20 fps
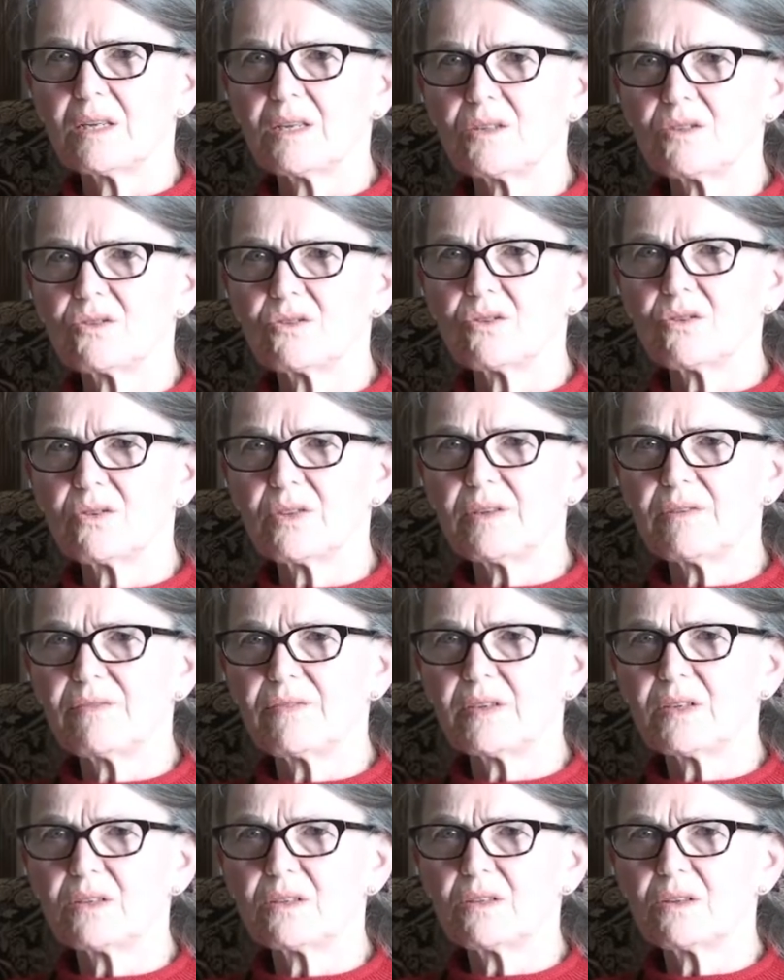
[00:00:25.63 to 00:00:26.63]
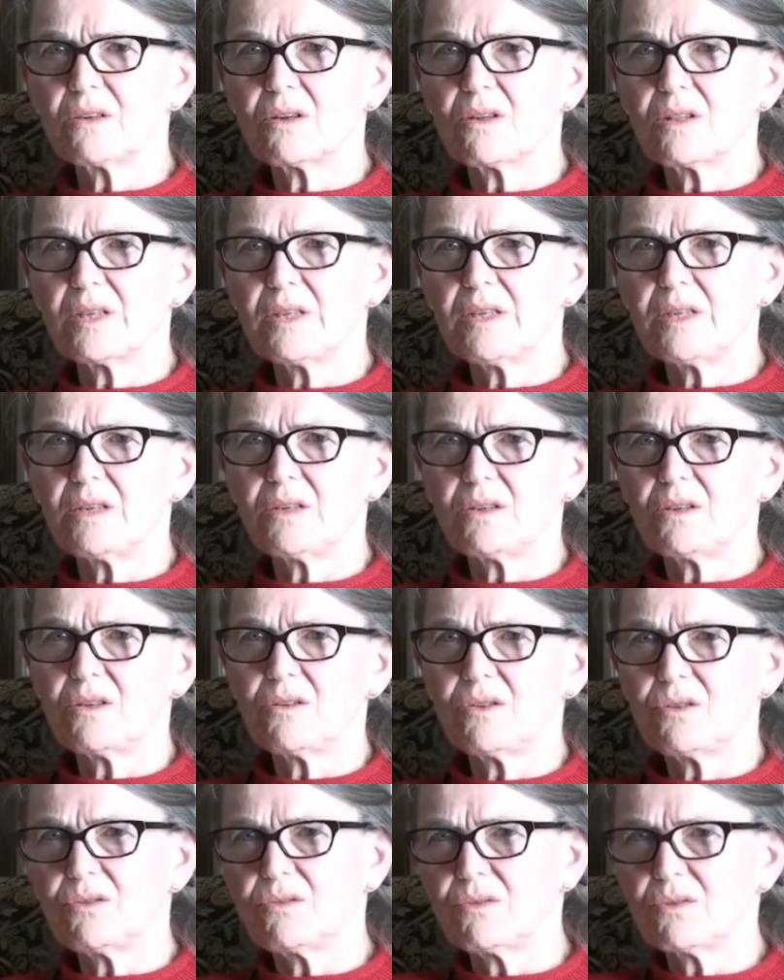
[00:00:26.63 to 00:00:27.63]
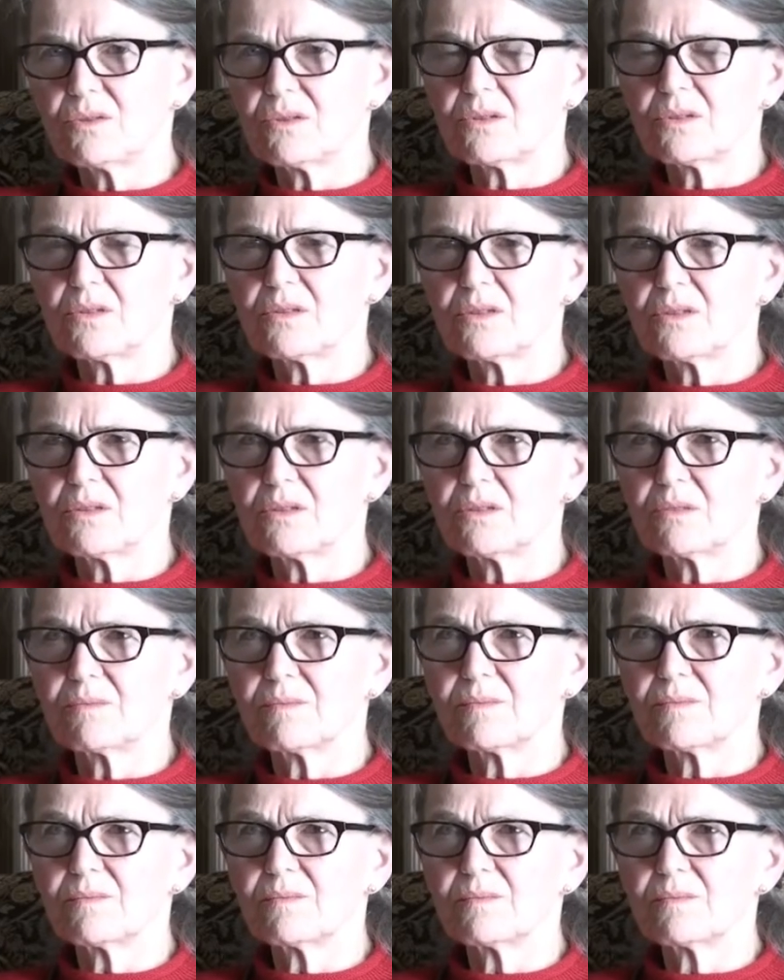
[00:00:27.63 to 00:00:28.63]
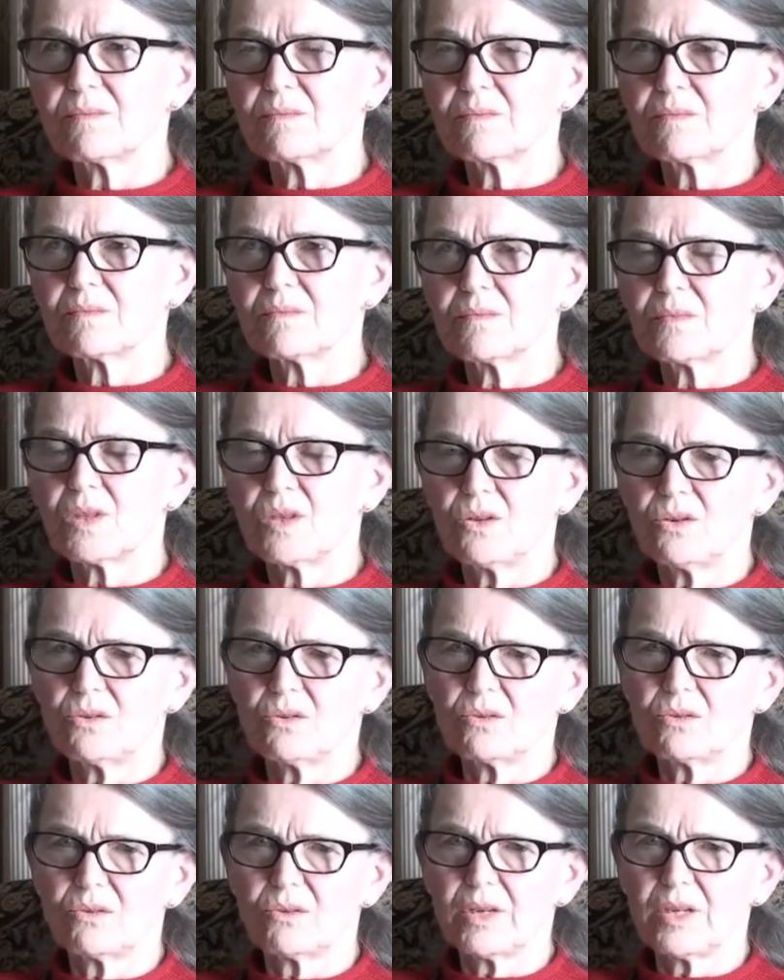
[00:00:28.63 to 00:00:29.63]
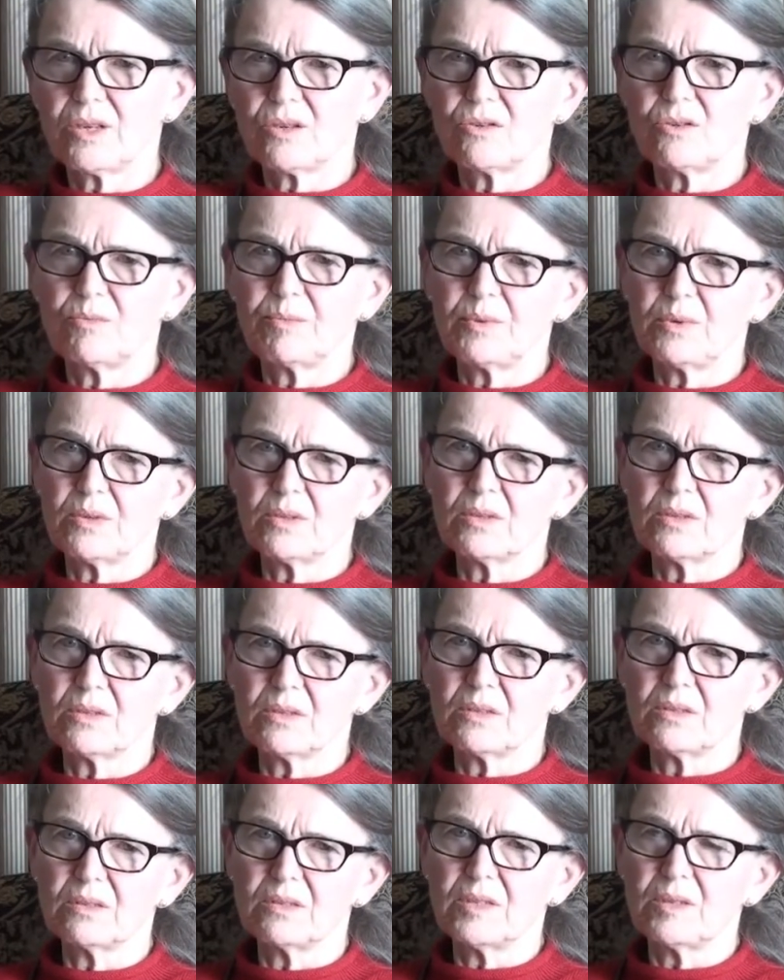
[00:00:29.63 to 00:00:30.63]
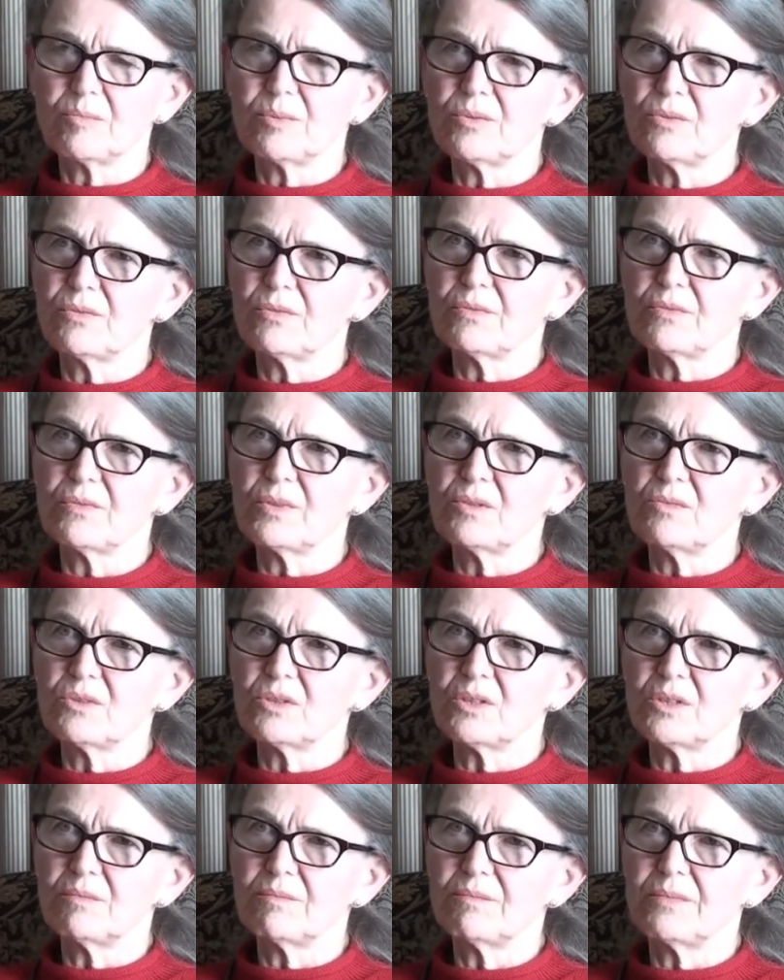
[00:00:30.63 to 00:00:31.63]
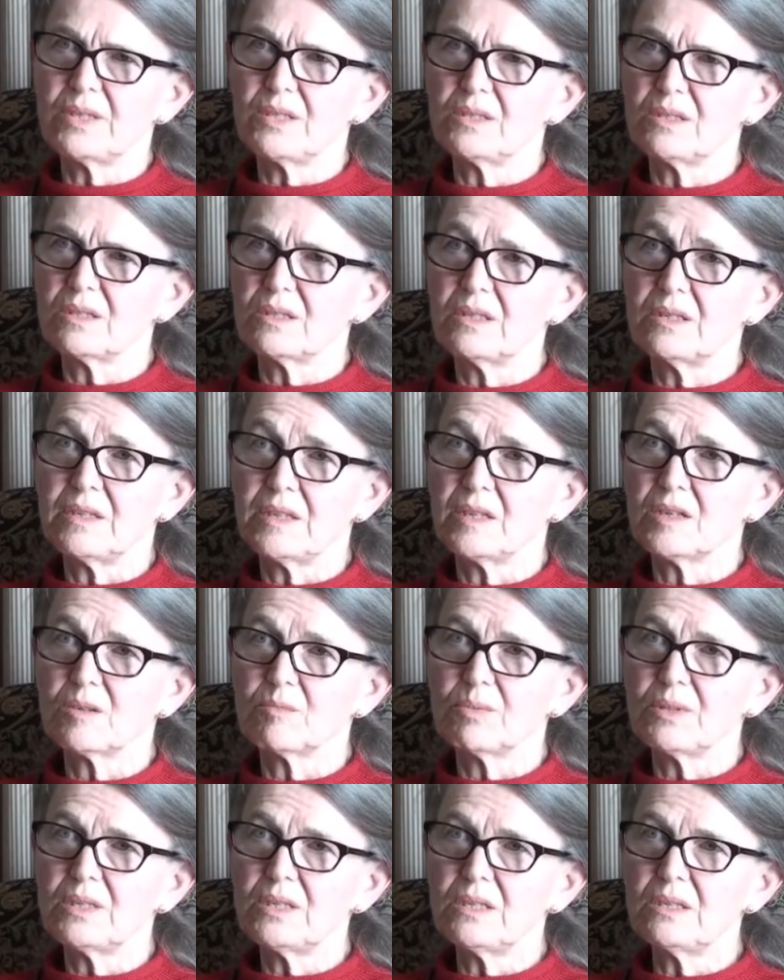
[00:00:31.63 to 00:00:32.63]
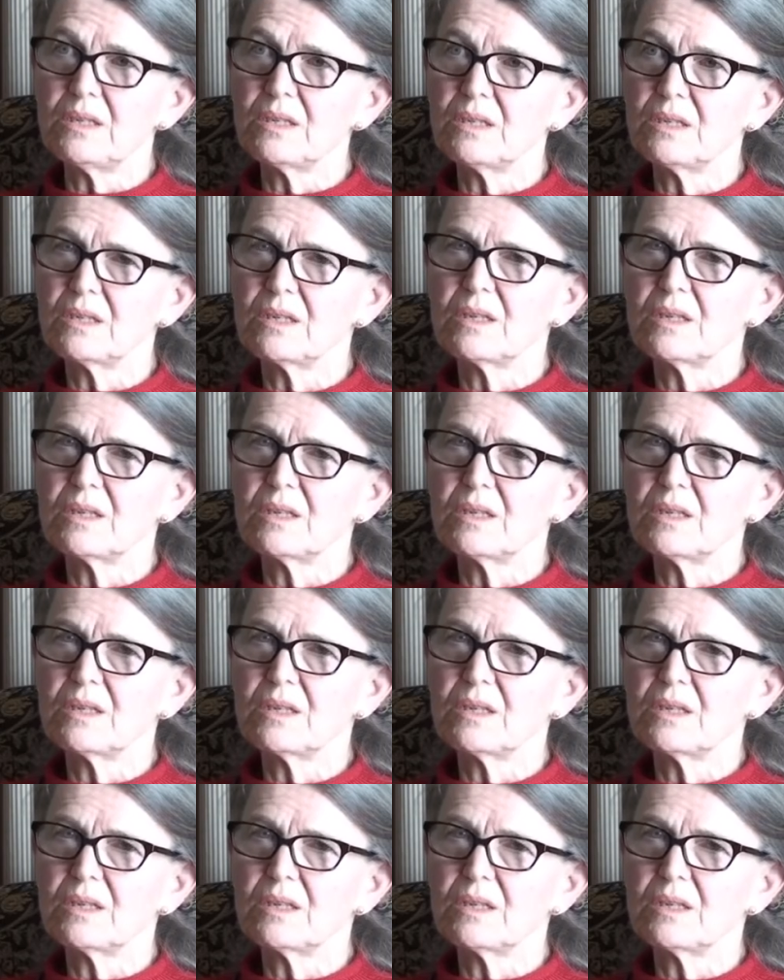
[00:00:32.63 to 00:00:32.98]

and so they figured that all they needed to do was uh, you know, crank open a little nipple that was basically an air bleed.